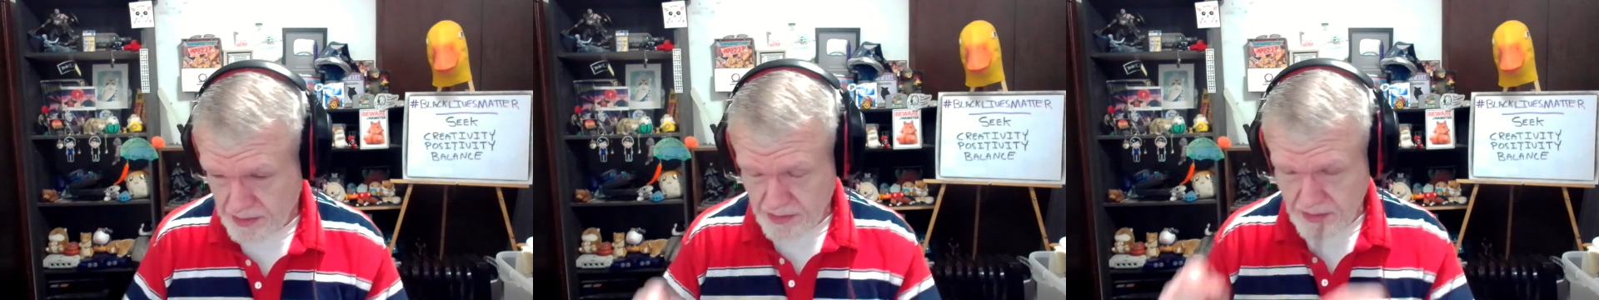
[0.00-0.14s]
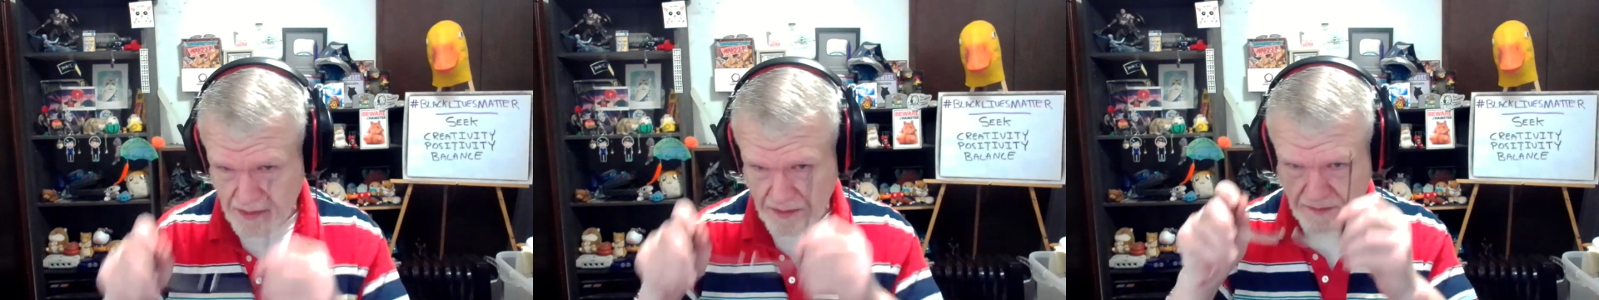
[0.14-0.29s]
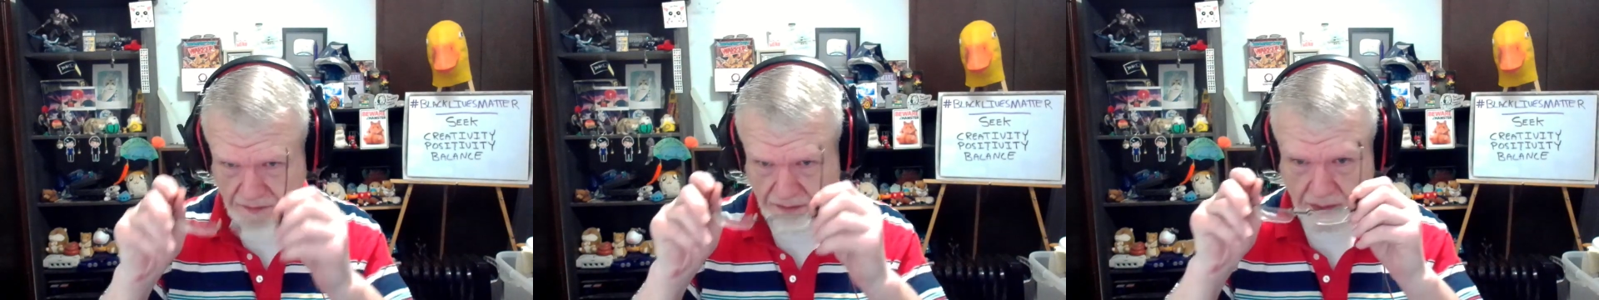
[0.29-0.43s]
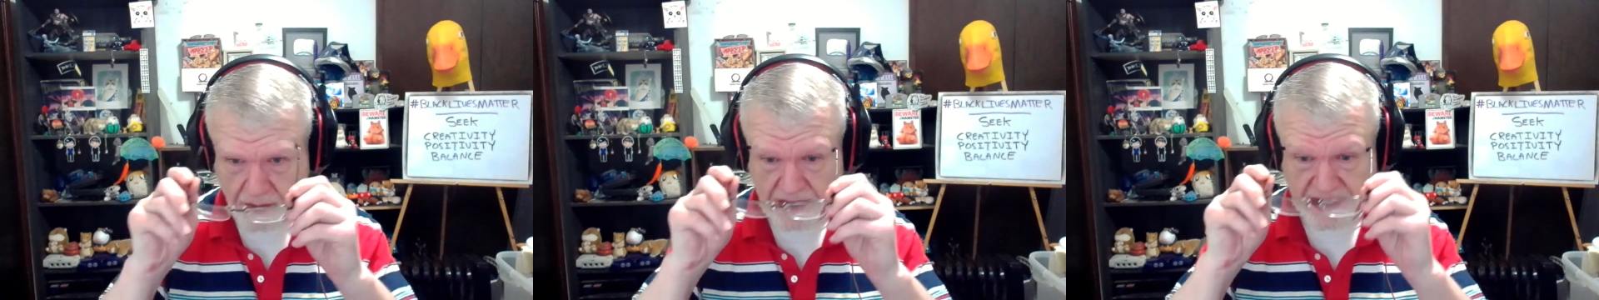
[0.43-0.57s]
her
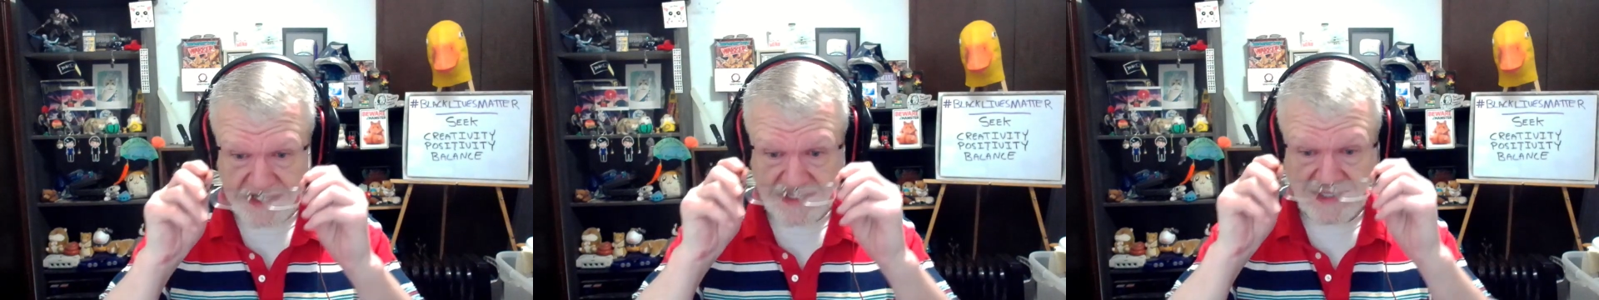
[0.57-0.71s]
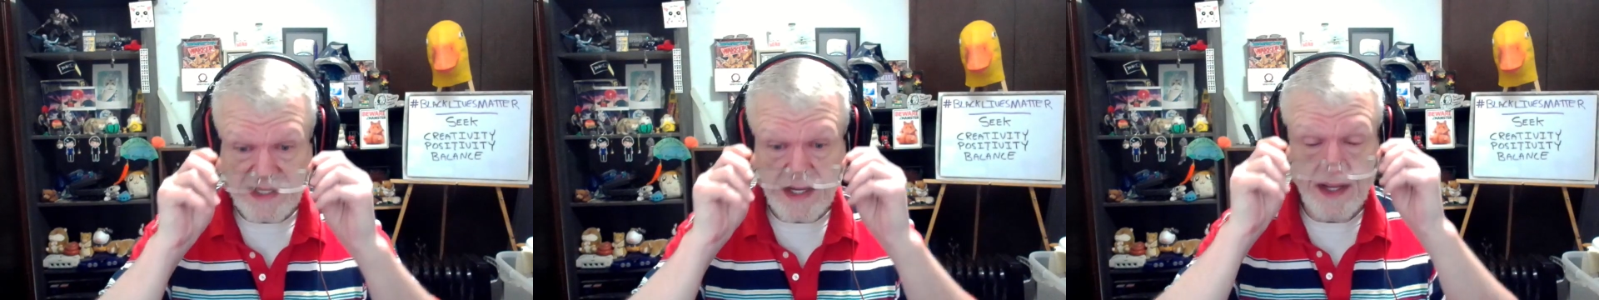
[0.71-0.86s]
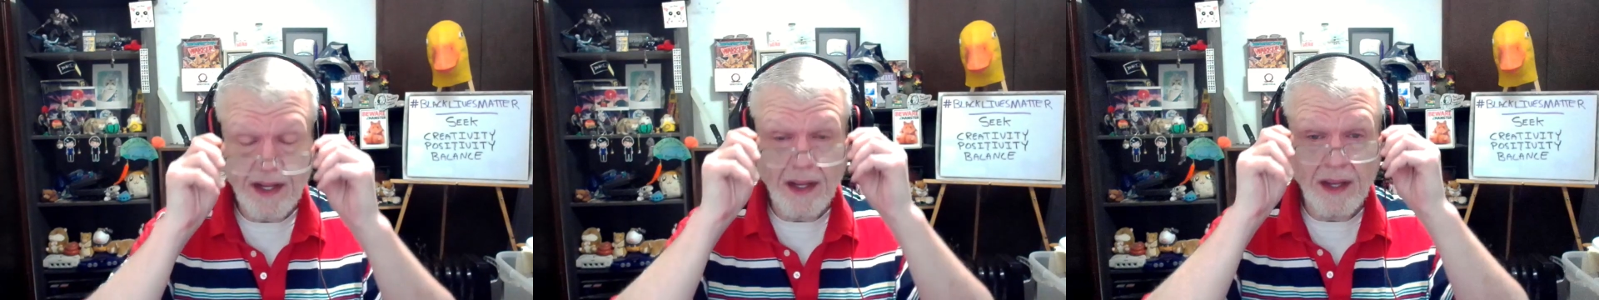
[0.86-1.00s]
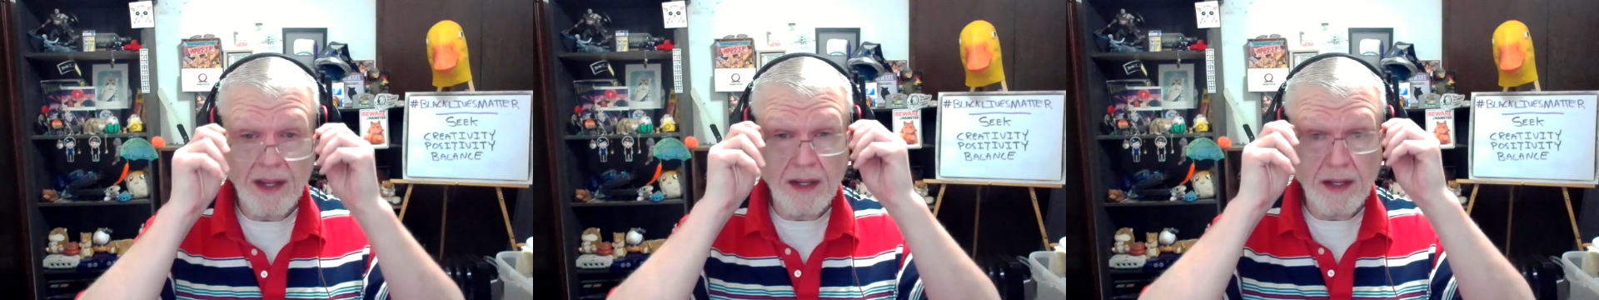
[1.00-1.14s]
voice,
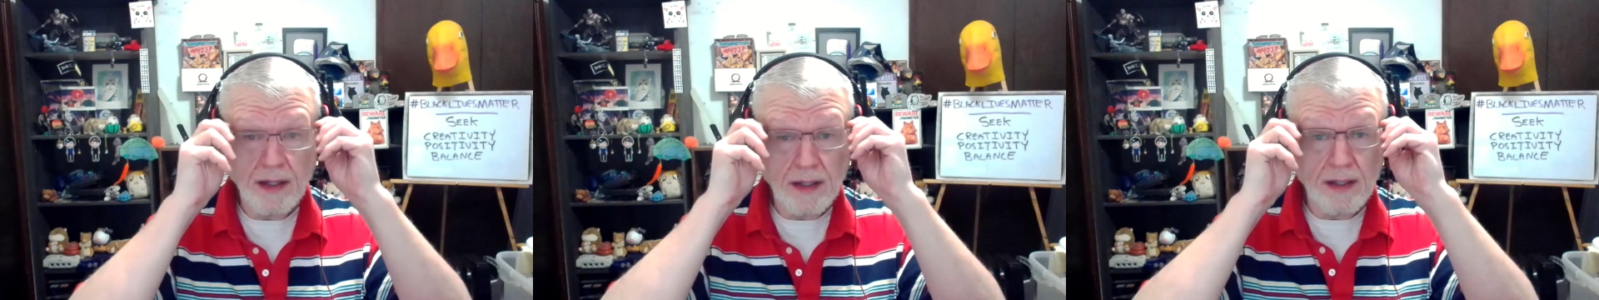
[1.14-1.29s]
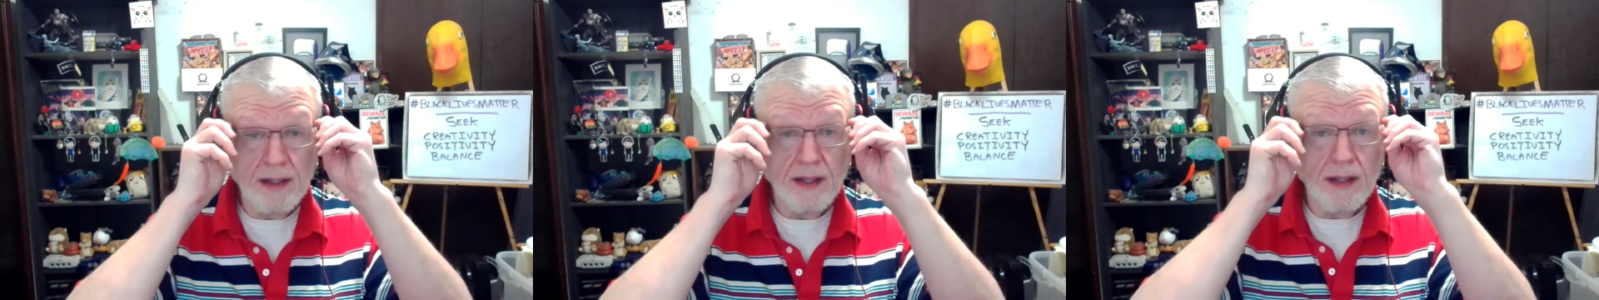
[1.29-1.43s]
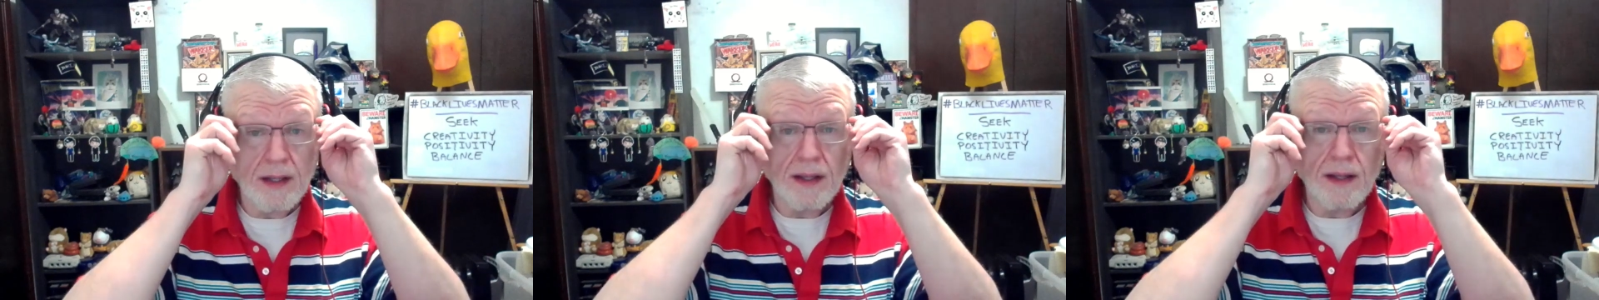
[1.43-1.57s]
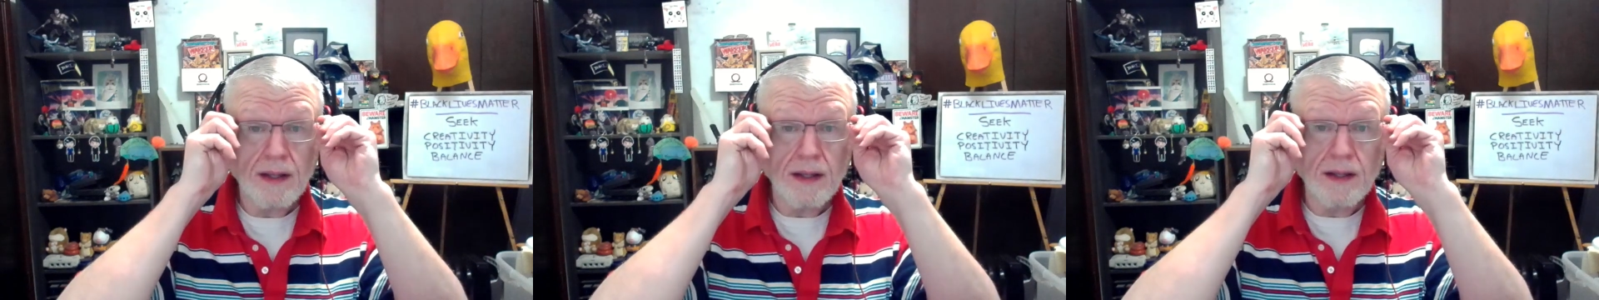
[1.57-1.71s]

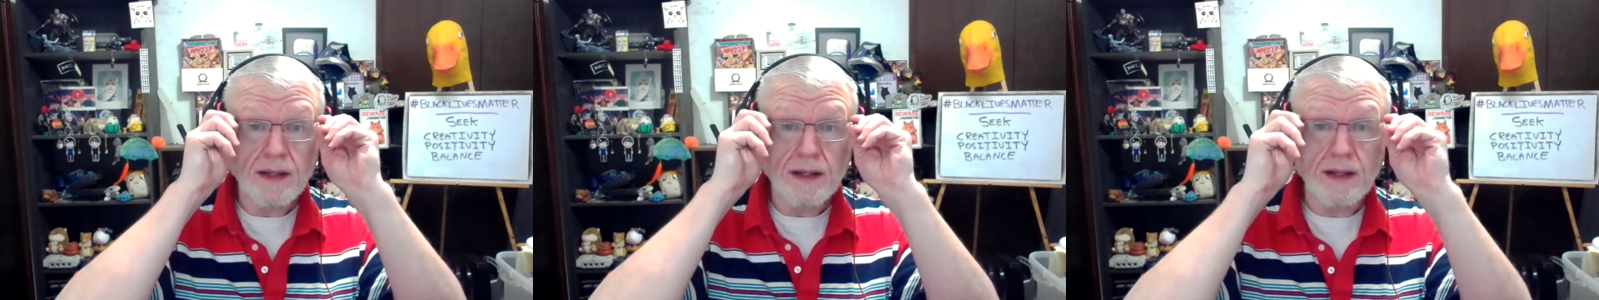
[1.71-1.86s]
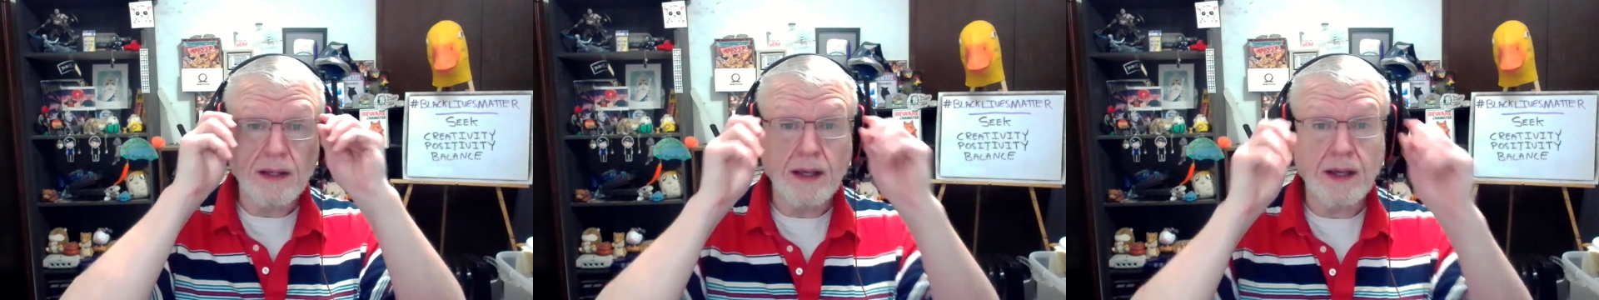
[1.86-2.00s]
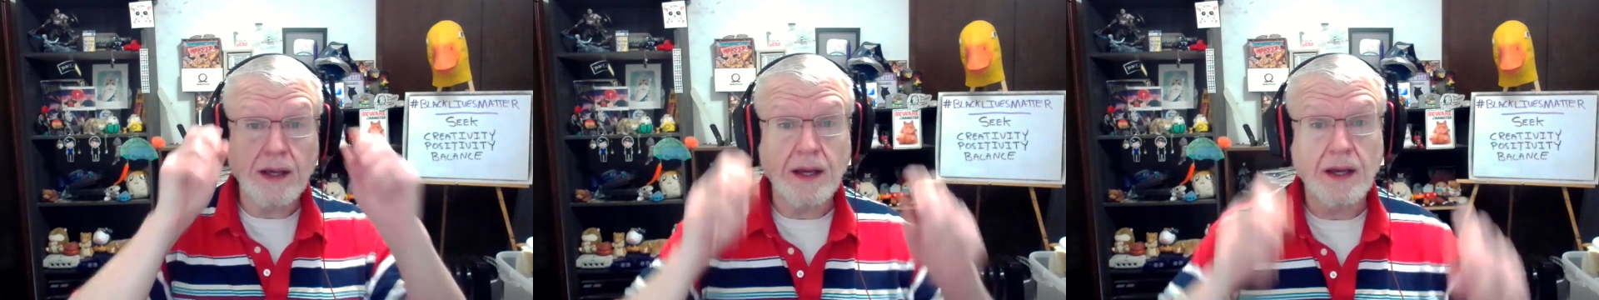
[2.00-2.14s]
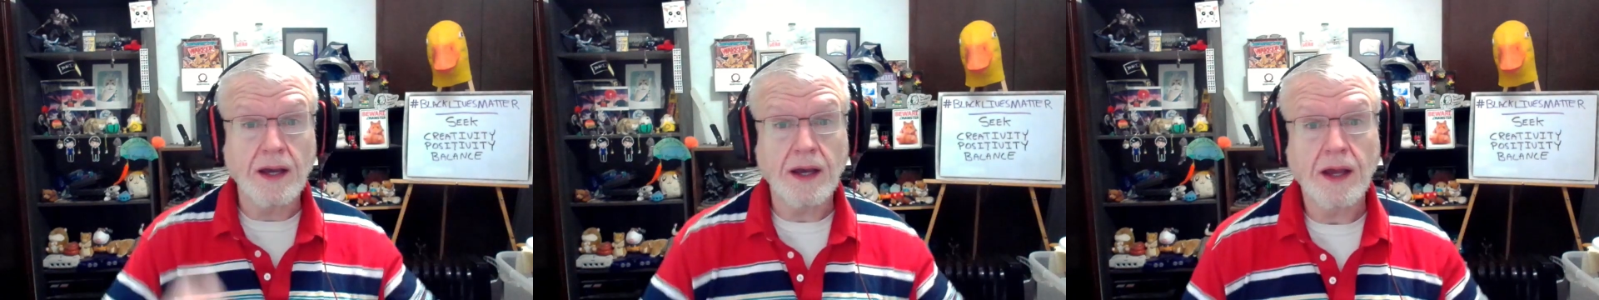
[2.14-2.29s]

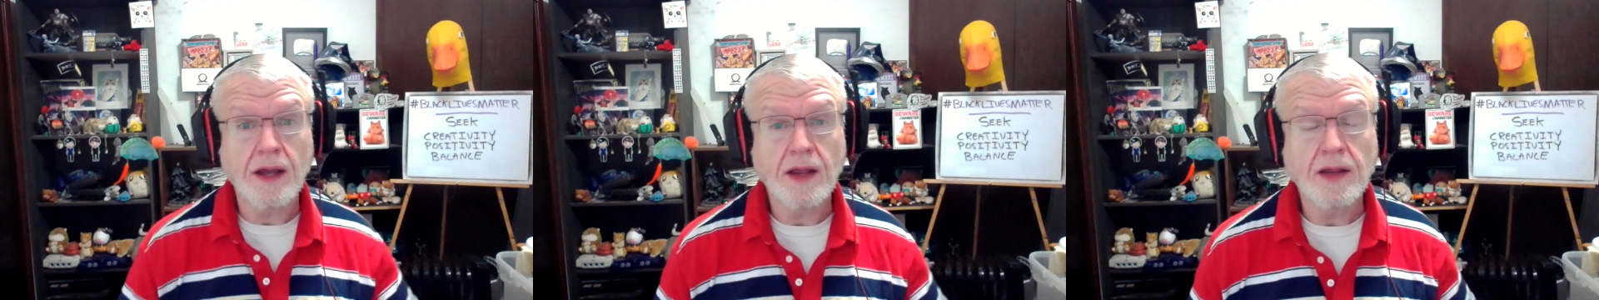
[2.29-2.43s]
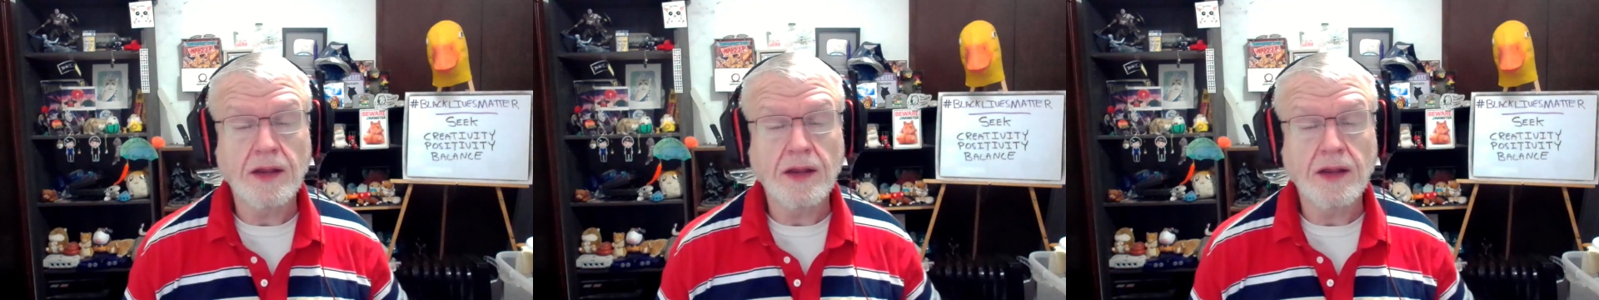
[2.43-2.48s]
ugh,